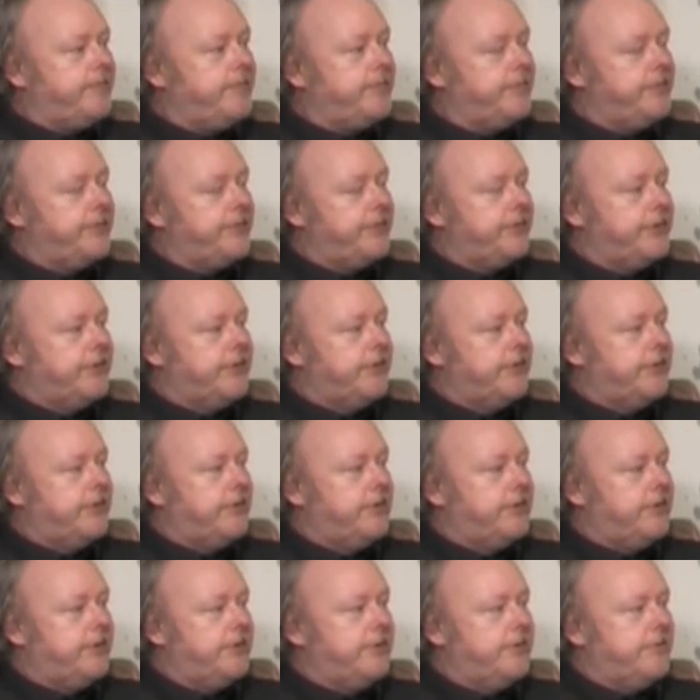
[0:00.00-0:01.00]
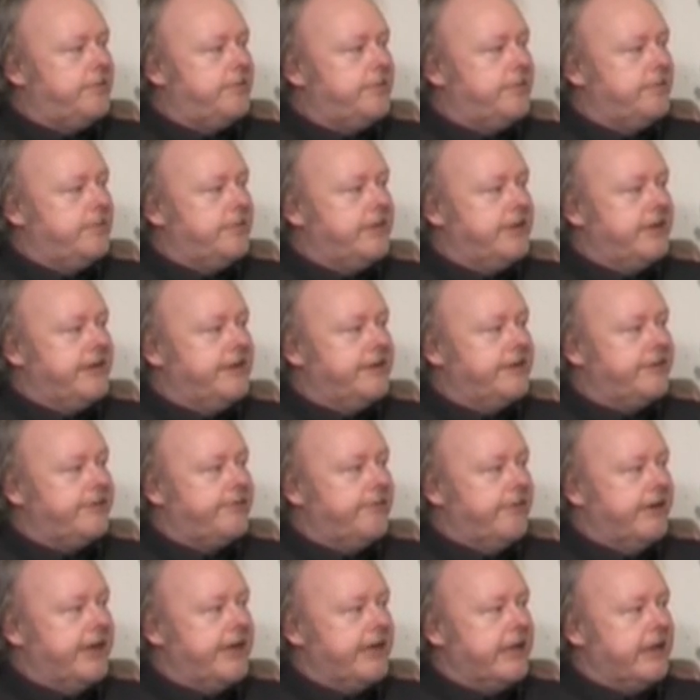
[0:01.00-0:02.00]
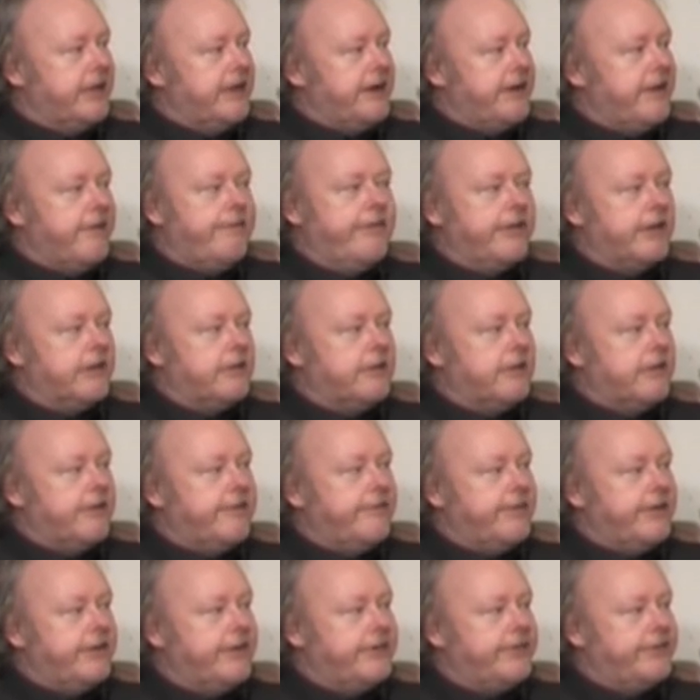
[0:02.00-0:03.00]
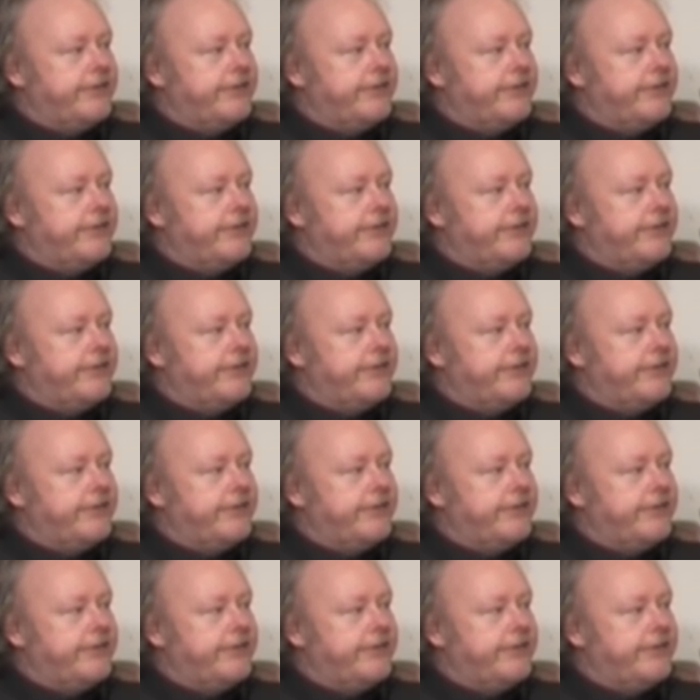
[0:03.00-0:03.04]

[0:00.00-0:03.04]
So it's really difficult if you